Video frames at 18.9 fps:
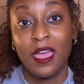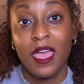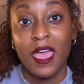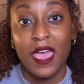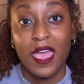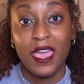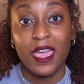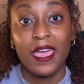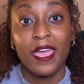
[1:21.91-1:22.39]

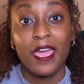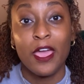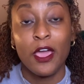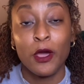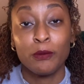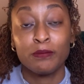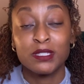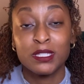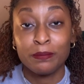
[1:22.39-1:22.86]
and
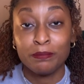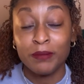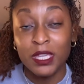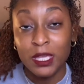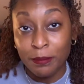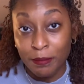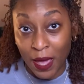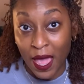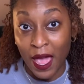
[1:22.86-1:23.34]
helped
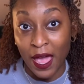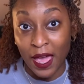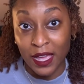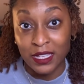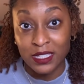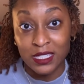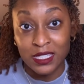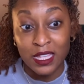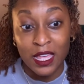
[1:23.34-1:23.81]
me
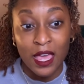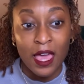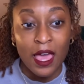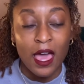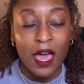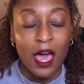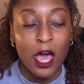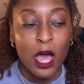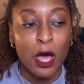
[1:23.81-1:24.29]
pass.
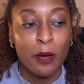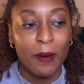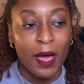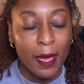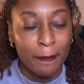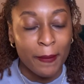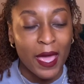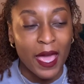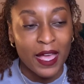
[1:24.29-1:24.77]
I
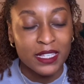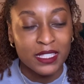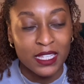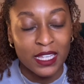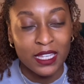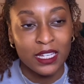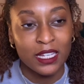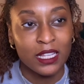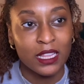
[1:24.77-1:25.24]
passed
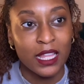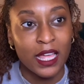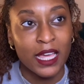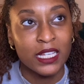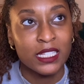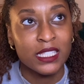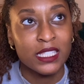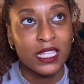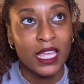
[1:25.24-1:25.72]

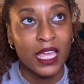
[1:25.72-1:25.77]
NCLEX